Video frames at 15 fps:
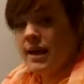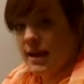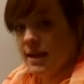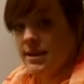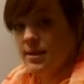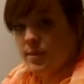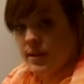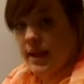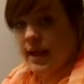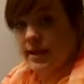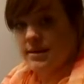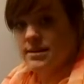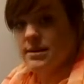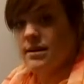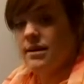in the
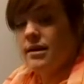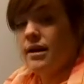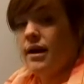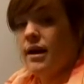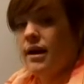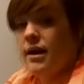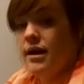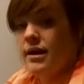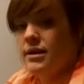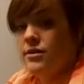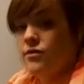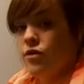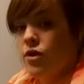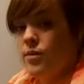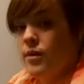plant uh, in the
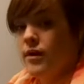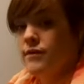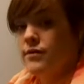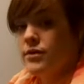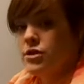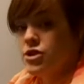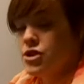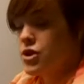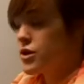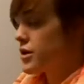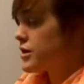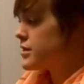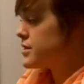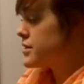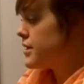form of
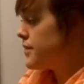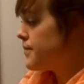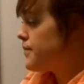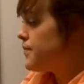sugars.